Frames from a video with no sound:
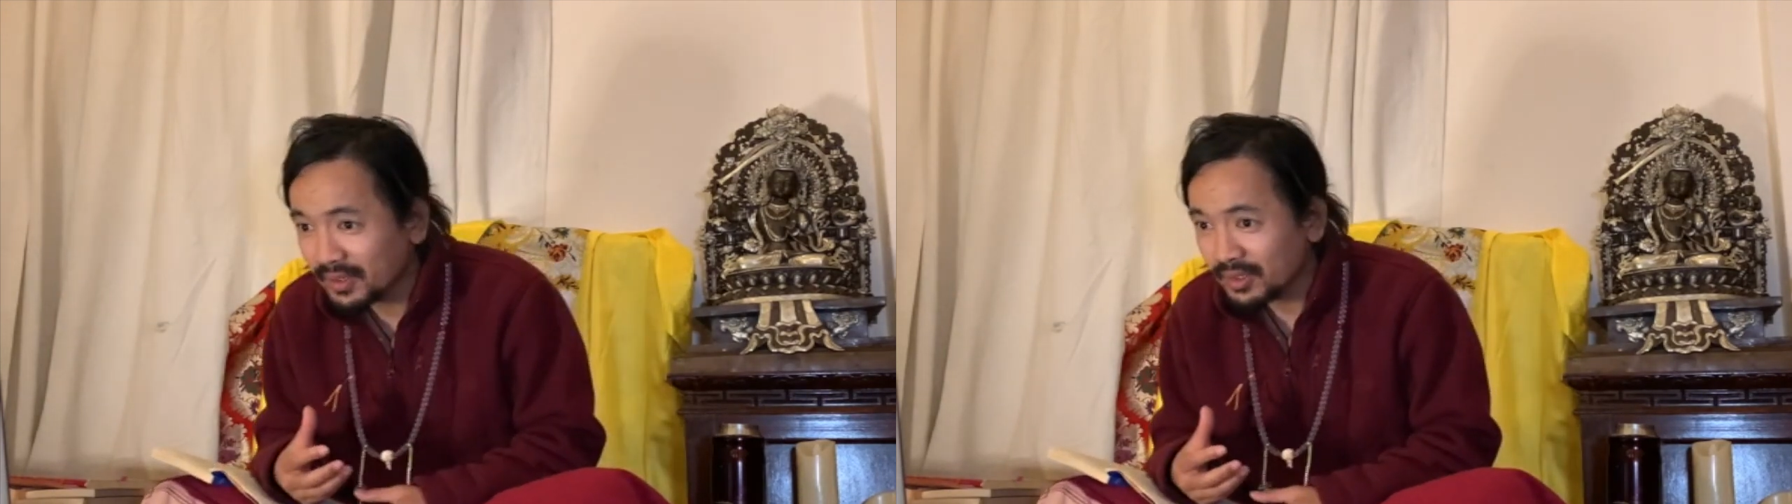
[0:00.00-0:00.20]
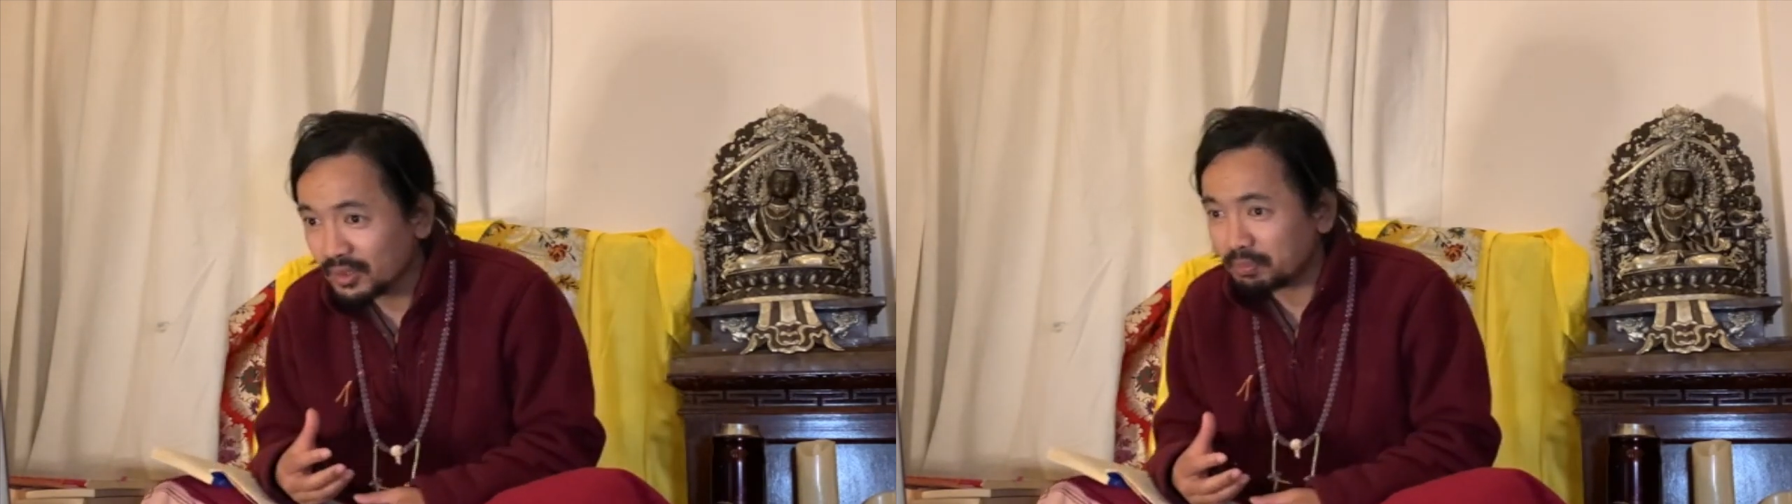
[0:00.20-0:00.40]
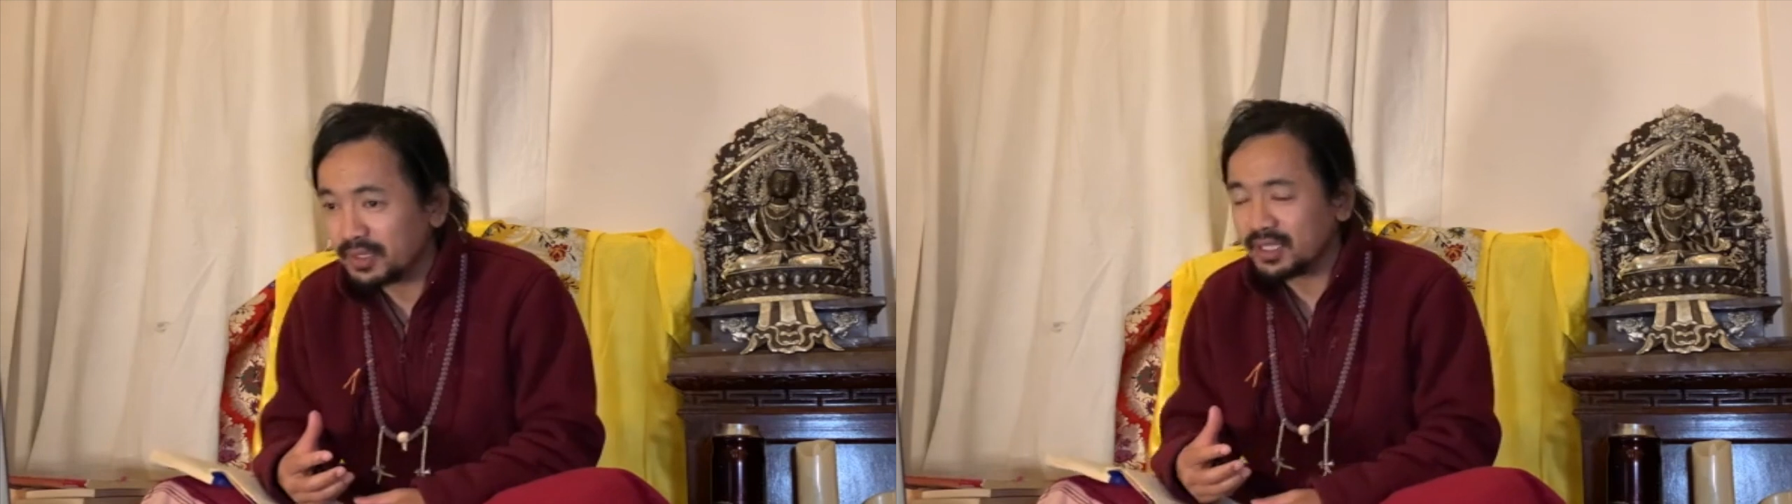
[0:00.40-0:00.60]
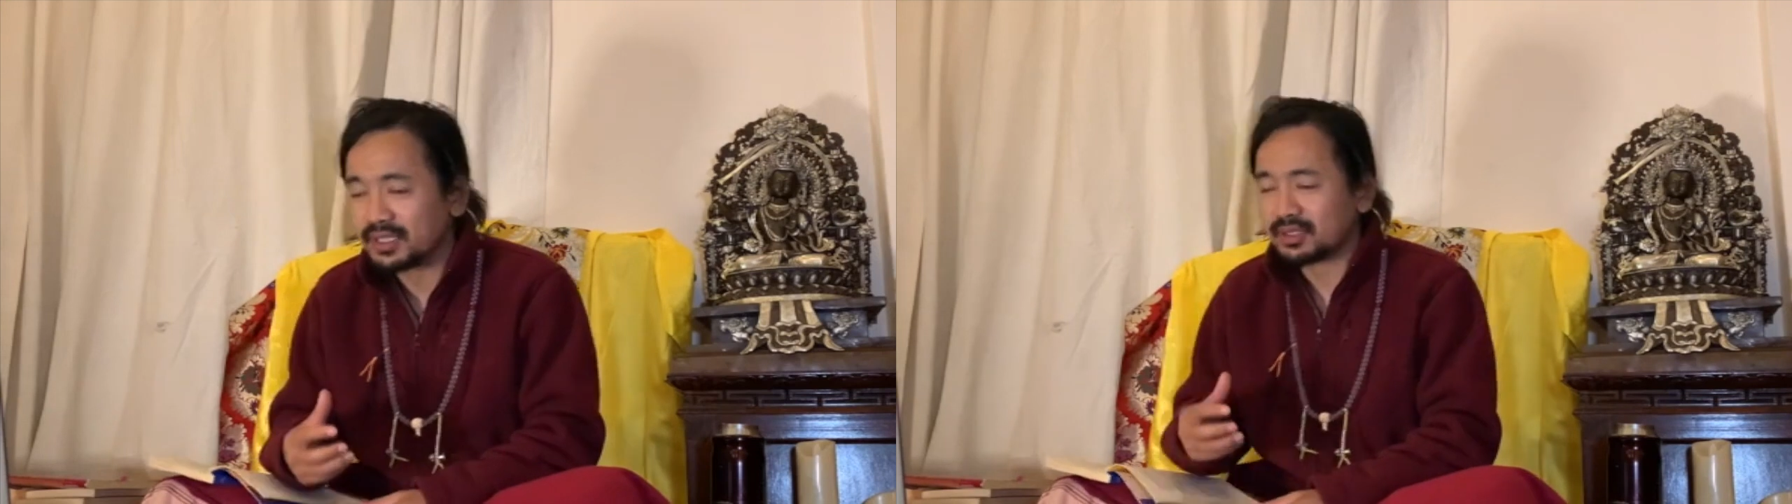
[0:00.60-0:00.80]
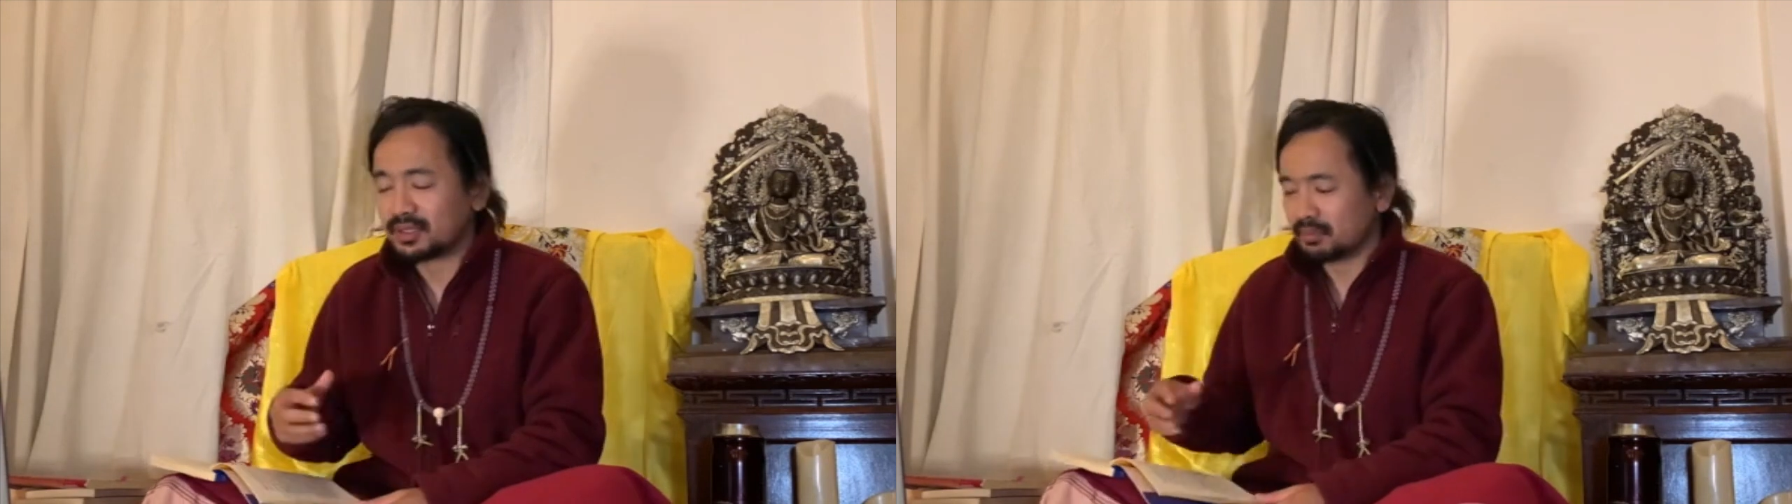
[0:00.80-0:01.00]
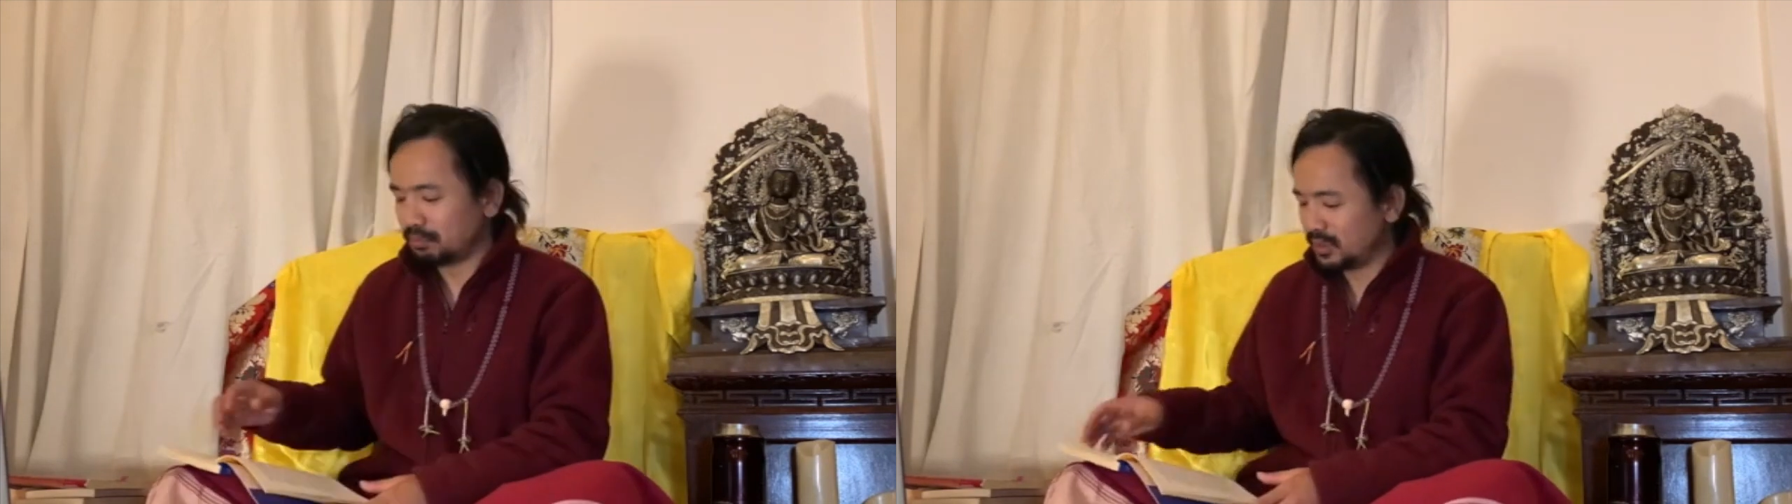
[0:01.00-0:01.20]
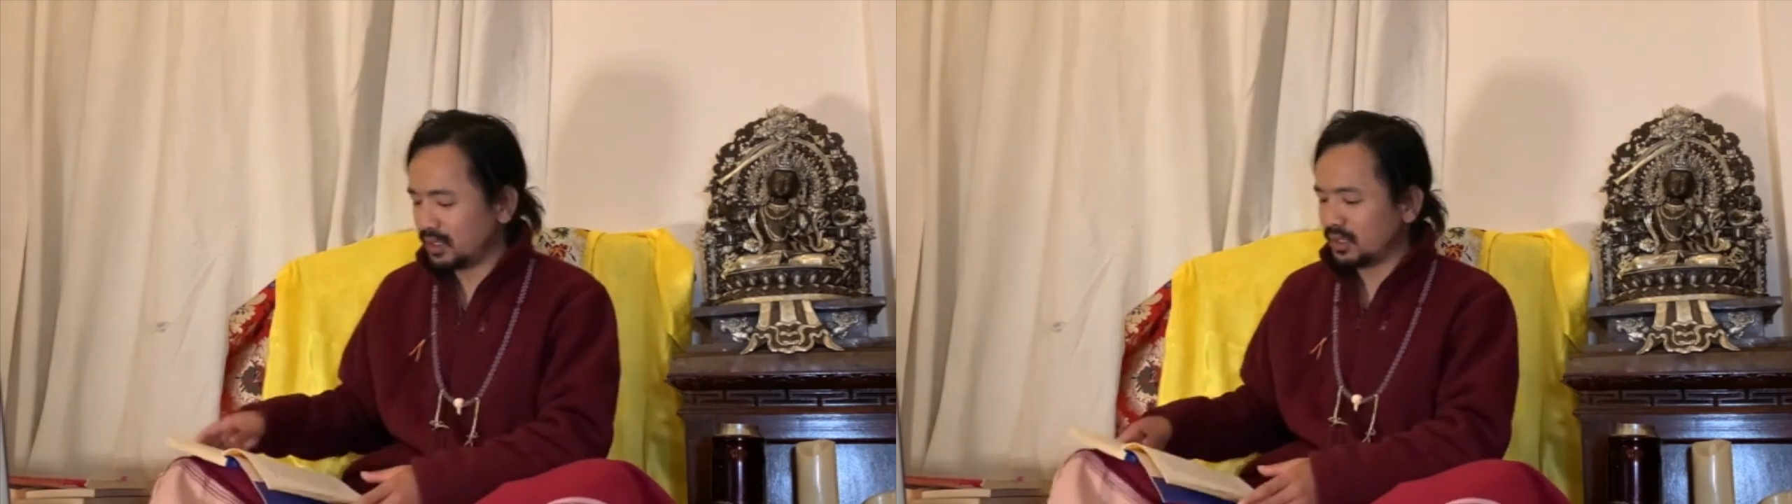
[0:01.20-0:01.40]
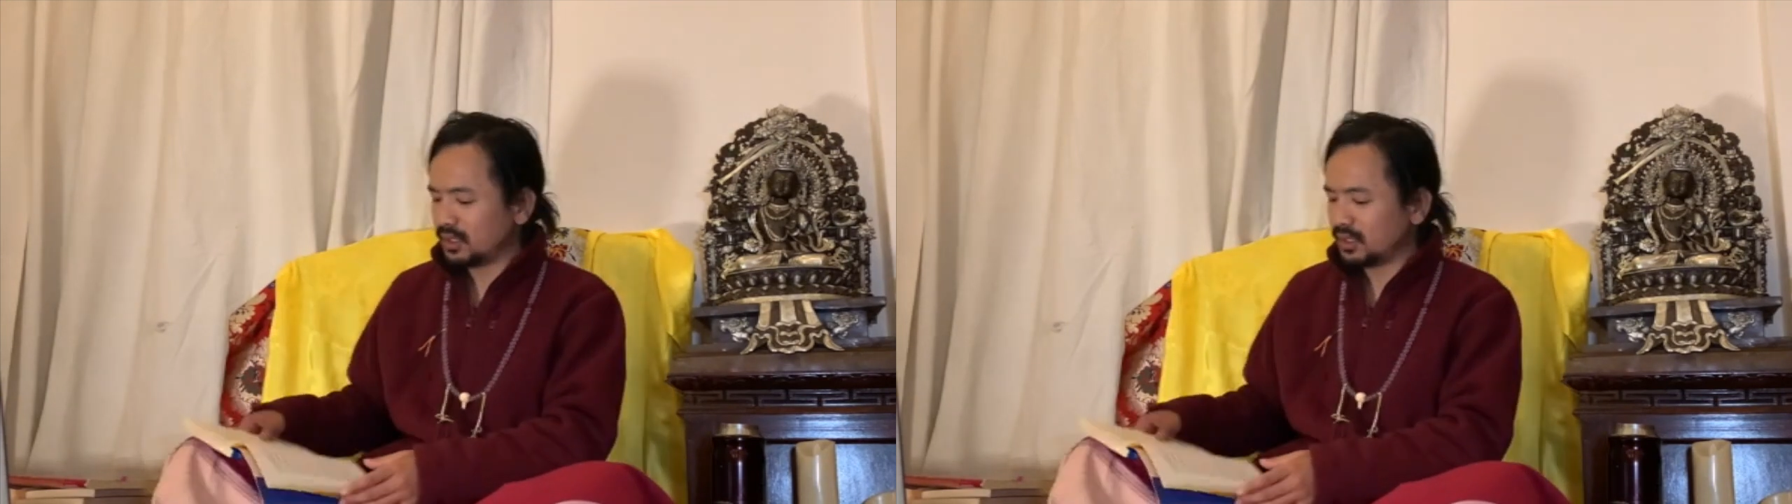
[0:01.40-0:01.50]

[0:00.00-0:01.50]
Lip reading: So please be